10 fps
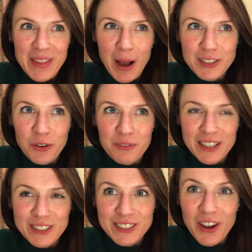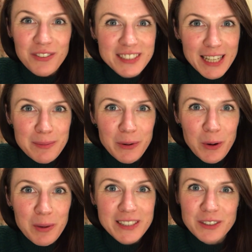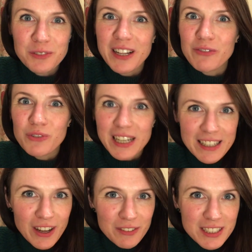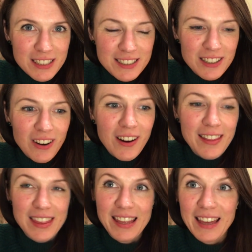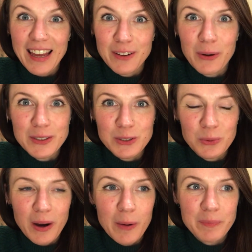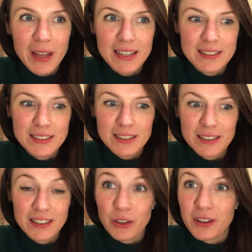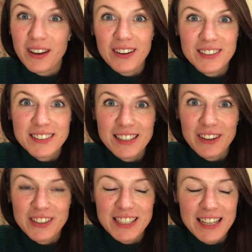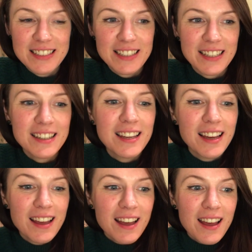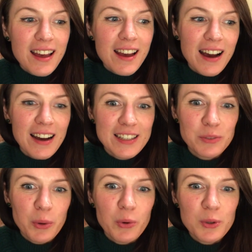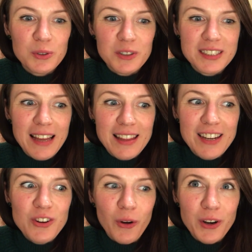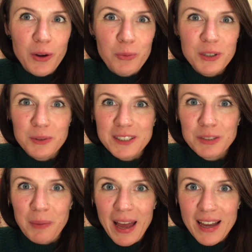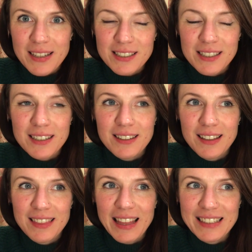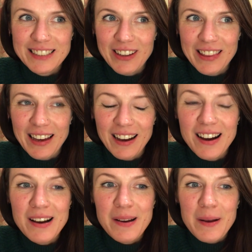I don't feel nervous anymore because I was feeling really nervous at the start. I think Kate was as well and the other girls that are attending and we were all sort of sat there not knowing what to expect, things like that.